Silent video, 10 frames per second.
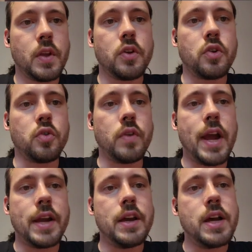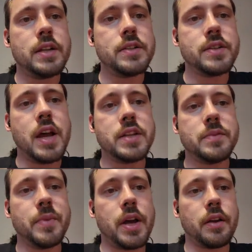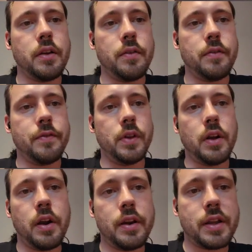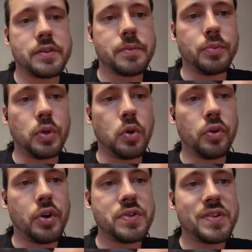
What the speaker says: Koraidon, Sawsbuck, Full Art Explorer's